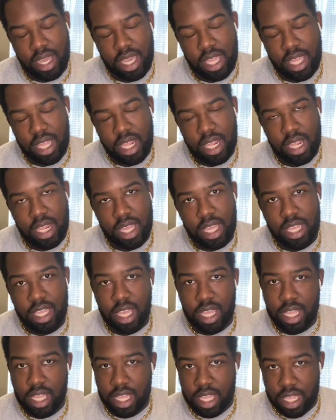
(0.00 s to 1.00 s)
And then he
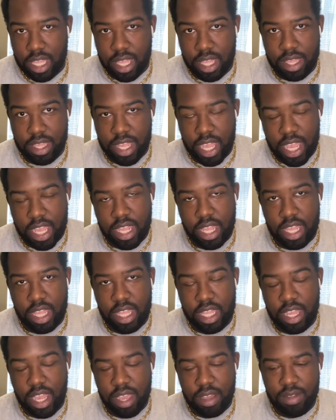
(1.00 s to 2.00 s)
said, stay,
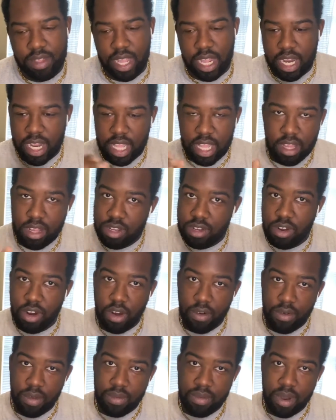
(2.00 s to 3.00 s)
stay, stay in the
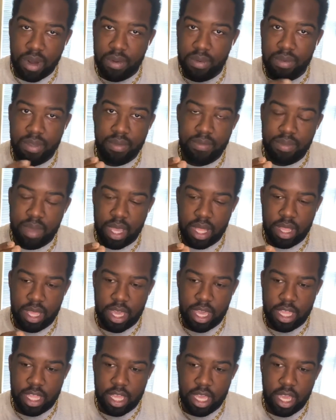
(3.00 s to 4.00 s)
dorm room, don't to the big
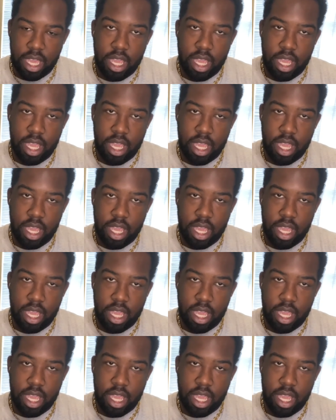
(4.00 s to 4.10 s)
leagues.